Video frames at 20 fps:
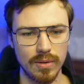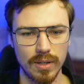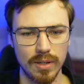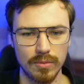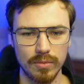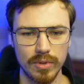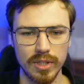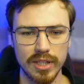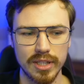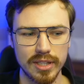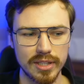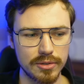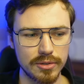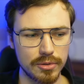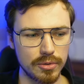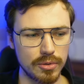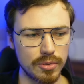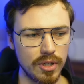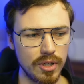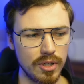are willing
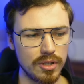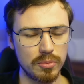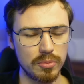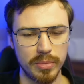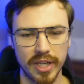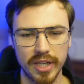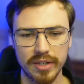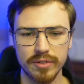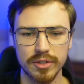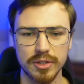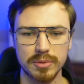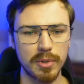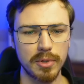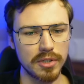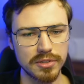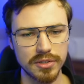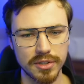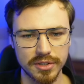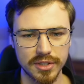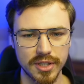to pay for
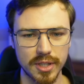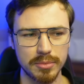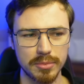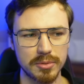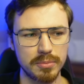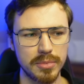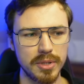sponsorships.